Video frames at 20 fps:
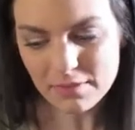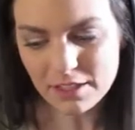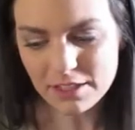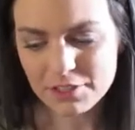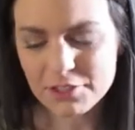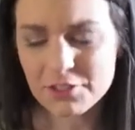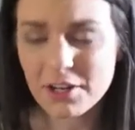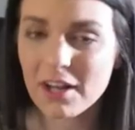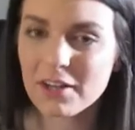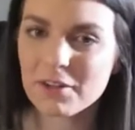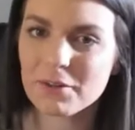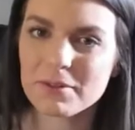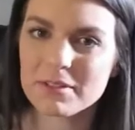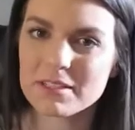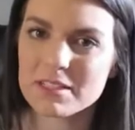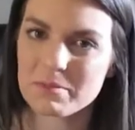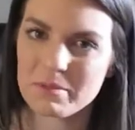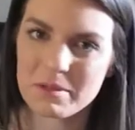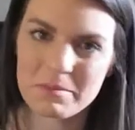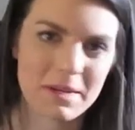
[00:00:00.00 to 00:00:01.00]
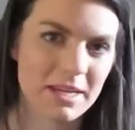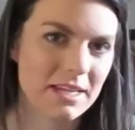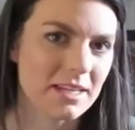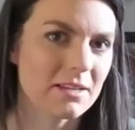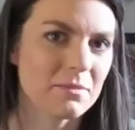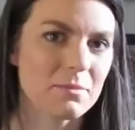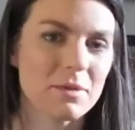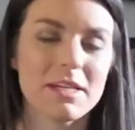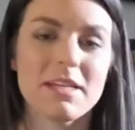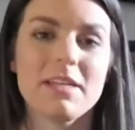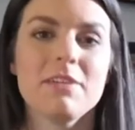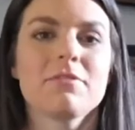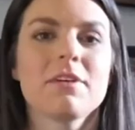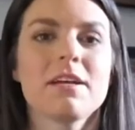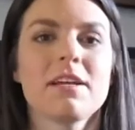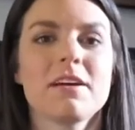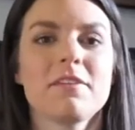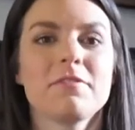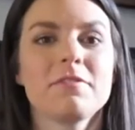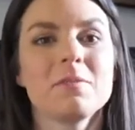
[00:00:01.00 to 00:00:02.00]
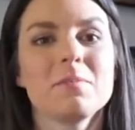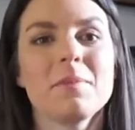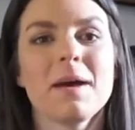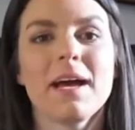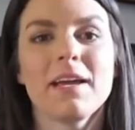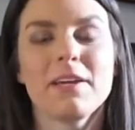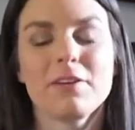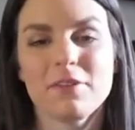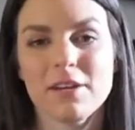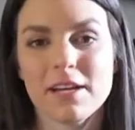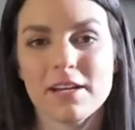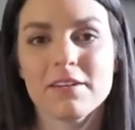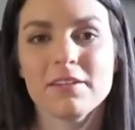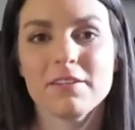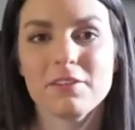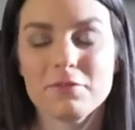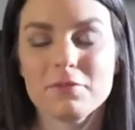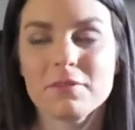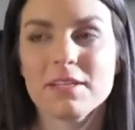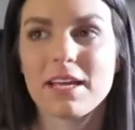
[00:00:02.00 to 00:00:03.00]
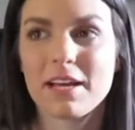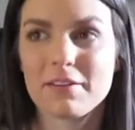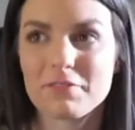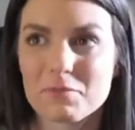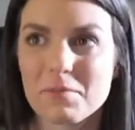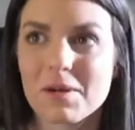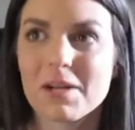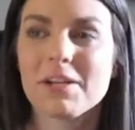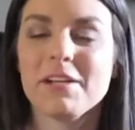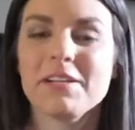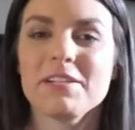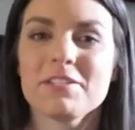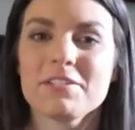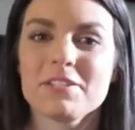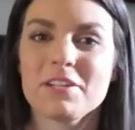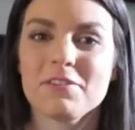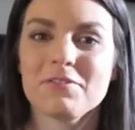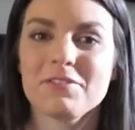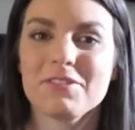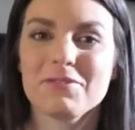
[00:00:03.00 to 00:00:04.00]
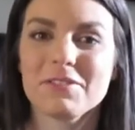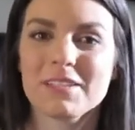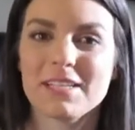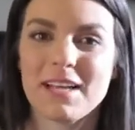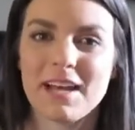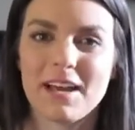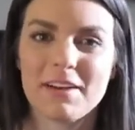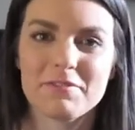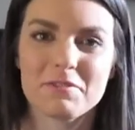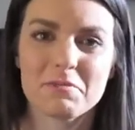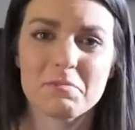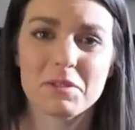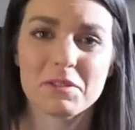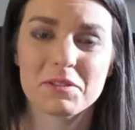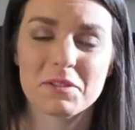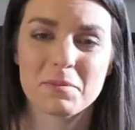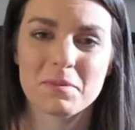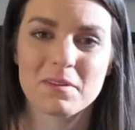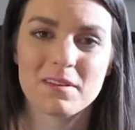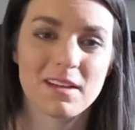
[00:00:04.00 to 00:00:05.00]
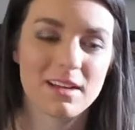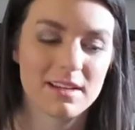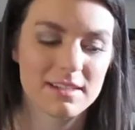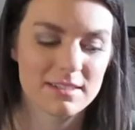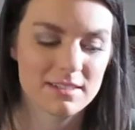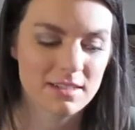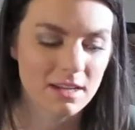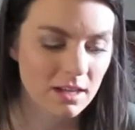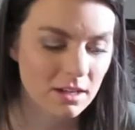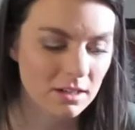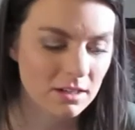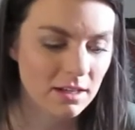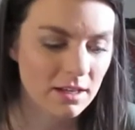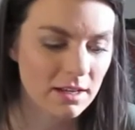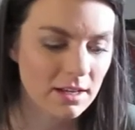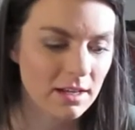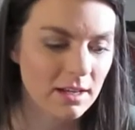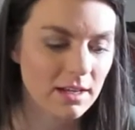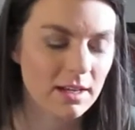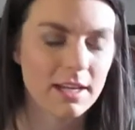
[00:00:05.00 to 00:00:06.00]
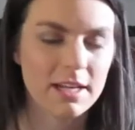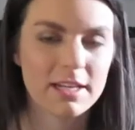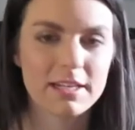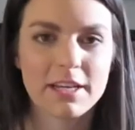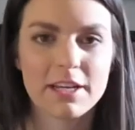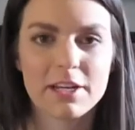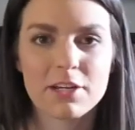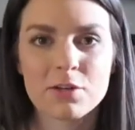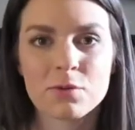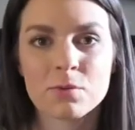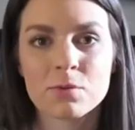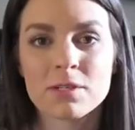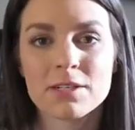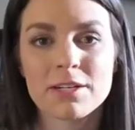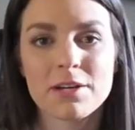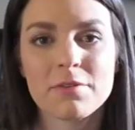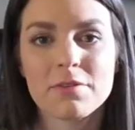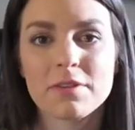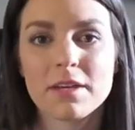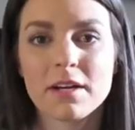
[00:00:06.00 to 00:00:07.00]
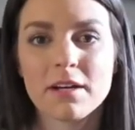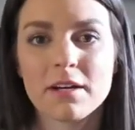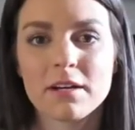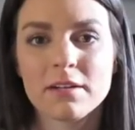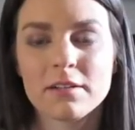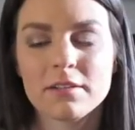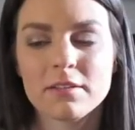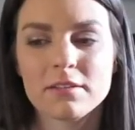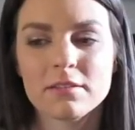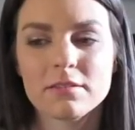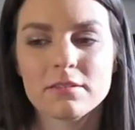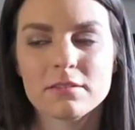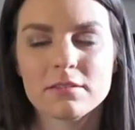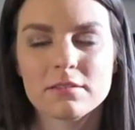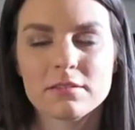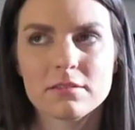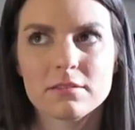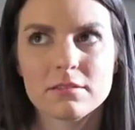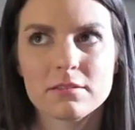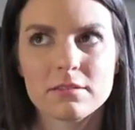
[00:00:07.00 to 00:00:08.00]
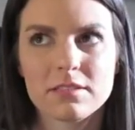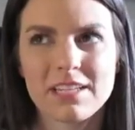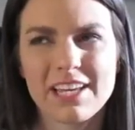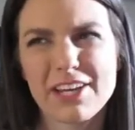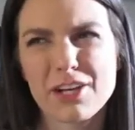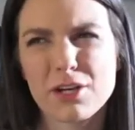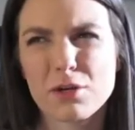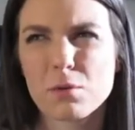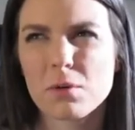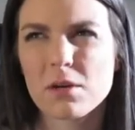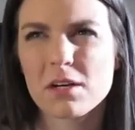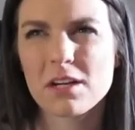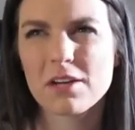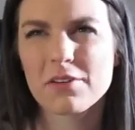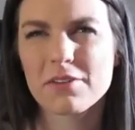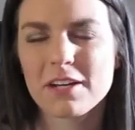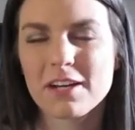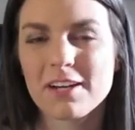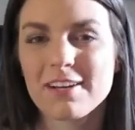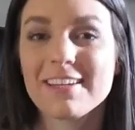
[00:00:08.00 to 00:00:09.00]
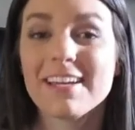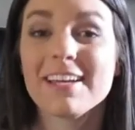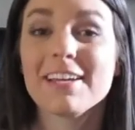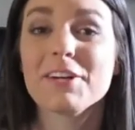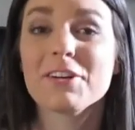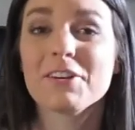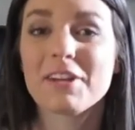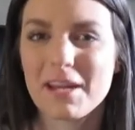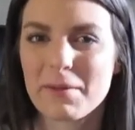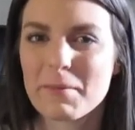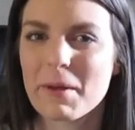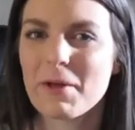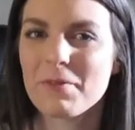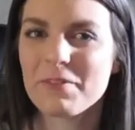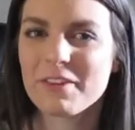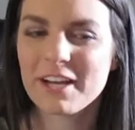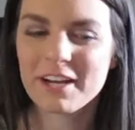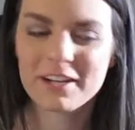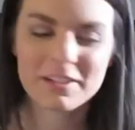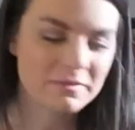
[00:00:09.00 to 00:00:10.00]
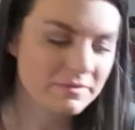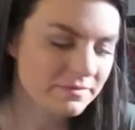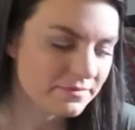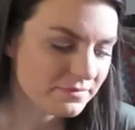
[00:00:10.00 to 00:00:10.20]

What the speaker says: you're not going to be making money right off the bat. You really have to market yourself. You really have to build up a clientele and get your word out there. Get your word out there, get your name out there.